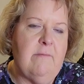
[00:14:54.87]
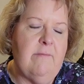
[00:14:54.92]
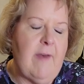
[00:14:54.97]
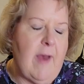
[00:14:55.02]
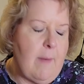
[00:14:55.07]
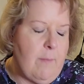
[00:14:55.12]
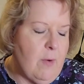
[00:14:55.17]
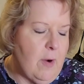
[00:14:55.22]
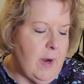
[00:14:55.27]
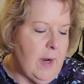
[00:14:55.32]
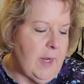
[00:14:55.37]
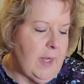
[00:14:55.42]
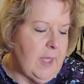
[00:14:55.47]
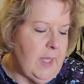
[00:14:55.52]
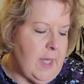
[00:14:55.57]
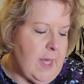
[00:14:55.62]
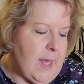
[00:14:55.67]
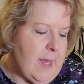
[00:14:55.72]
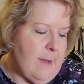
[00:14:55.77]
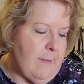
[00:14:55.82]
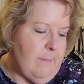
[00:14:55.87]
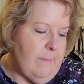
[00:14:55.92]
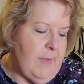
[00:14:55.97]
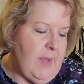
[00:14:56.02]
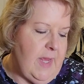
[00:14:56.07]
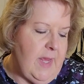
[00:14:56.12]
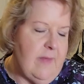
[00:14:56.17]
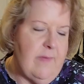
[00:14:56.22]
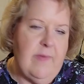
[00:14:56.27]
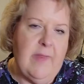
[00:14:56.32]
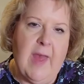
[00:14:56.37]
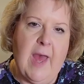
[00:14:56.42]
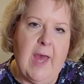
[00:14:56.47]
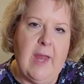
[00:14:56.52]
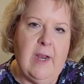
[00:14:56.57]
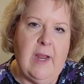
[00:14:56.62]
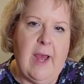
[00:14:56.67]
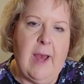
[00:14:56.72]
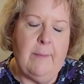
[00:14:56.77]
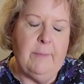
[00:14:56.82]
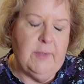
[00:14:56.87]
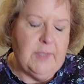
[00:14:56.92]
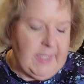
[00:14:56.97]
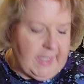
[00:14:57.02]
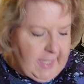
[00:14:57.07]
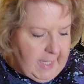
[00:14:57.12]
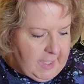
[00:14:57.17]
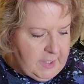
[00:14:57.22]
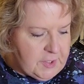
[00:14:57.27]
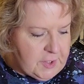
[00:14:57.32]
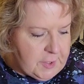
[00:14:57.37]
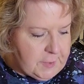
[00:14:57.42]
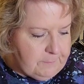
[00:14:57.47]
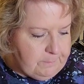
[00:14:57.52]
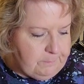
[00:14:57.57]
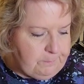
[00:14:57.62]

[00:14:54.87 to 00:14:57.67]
fabric in that application.